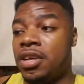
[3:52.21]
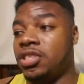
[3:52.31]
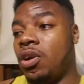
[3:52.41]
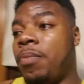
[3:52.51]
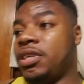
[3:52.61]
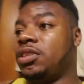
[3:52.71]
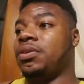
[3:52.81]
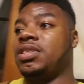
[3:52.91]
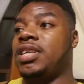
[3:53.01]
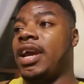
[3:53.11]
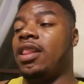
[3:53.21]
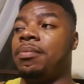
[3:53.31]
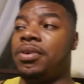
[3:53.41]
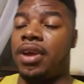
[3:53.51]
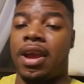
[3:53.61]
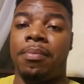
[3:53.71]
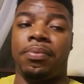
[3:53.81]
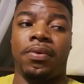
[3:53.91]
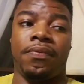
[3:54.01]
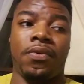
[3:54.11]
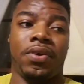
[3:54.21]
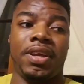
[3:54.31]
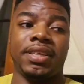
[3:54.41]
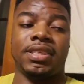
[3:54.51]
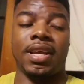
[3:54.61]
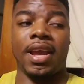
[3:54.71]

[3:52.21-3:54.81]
So Buster, Excalibur, Emperor Fornius,